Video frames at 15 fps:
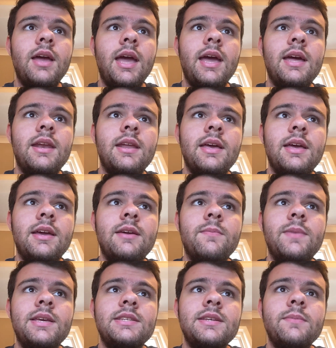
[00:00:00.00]
And it can
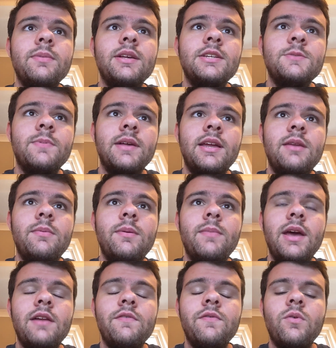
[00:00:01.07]
be simply explained to be
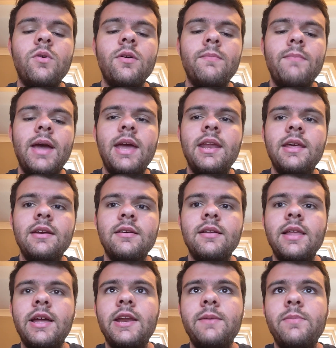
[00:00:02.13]
made of four main
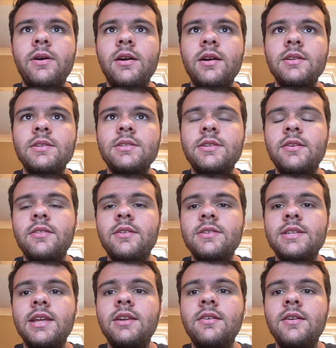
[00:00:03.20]
interrelated parts. So
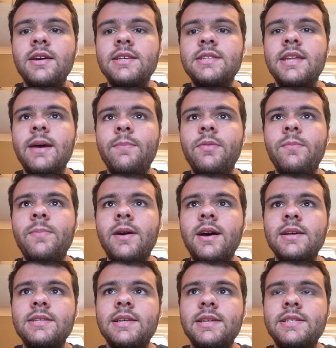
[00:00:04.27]
there's increased depth of
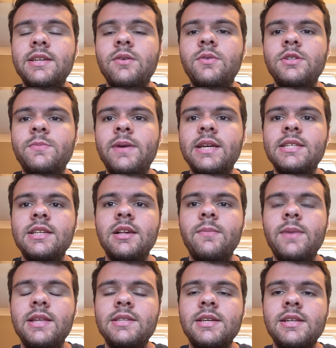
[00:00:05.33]
processing, which basically
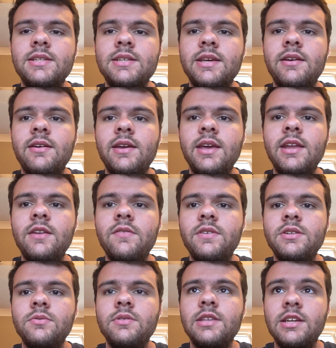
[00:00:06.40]
means considering
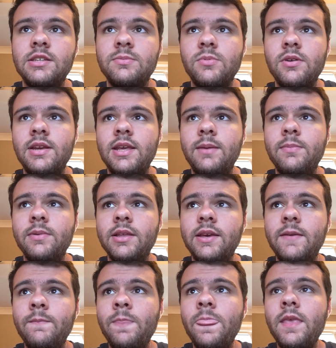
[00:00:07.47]
individual things more
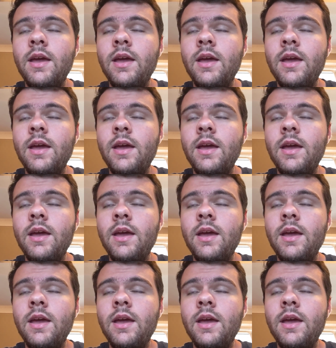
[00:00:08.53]
deeply.